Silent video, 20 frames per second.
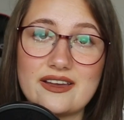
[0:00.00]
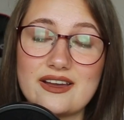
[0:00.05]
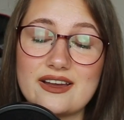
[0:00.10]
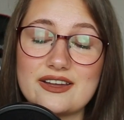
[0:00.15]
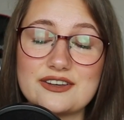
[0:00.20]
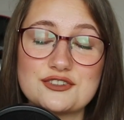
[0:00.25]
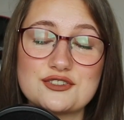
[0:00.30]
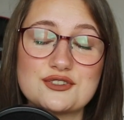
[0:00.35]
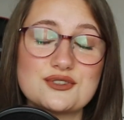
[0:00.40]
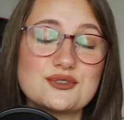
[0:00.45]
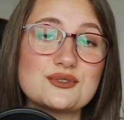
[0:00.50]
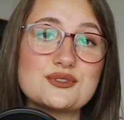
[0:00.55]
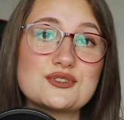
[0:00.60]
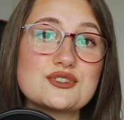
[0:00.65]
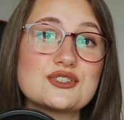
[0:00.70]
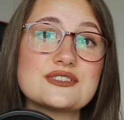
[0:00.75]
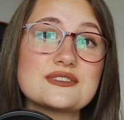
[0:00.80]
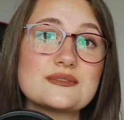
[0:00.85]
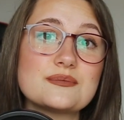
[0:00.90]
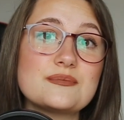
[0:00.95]
I should
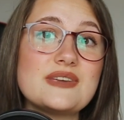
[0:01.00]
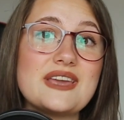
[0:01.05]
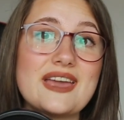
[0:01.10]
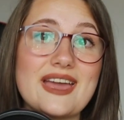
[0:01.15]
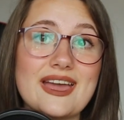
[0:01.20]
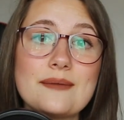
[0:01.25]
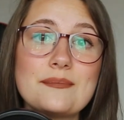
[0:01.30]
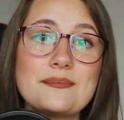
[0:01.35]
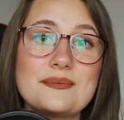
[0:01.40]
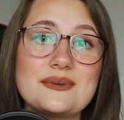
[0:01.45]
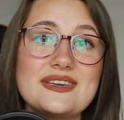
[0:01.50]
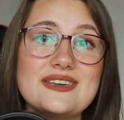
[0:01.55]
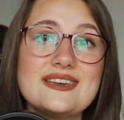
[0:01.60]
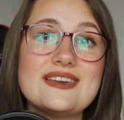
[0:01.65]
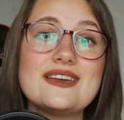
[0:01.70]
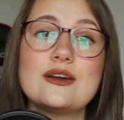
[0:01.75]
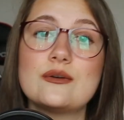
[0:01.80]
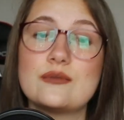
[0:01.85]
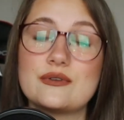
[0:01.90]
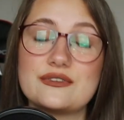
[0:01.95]
just be
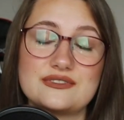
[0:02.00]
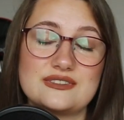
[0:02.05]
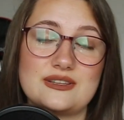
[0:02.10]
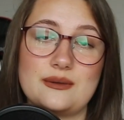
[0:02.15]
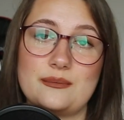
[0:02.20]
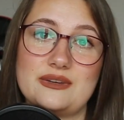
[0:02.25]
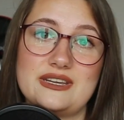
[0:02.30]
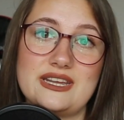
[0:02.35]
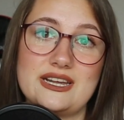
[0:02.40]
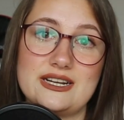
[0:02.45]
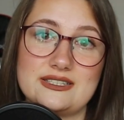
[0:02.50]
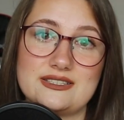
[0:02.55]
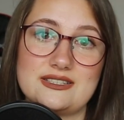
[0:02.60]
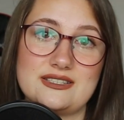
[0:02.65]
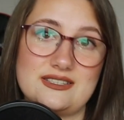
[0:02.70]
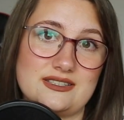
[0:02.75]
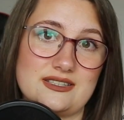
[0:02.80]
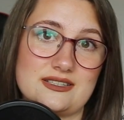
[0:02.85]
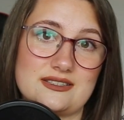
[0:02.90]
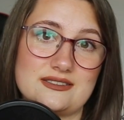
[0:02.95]
happy with somebody
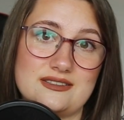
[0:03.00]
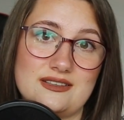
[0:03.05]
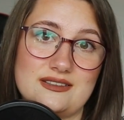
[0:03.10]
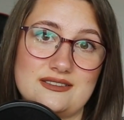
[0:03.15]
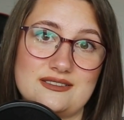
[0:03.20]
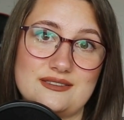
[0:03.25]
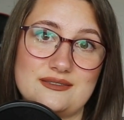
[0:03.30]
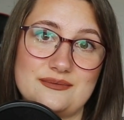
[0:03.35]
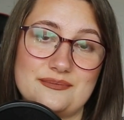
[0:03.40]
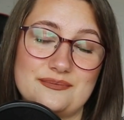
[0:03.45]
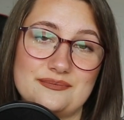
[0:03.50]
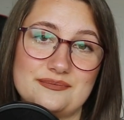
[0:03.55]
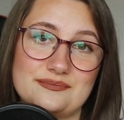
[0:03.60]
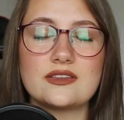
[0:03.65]
else's success.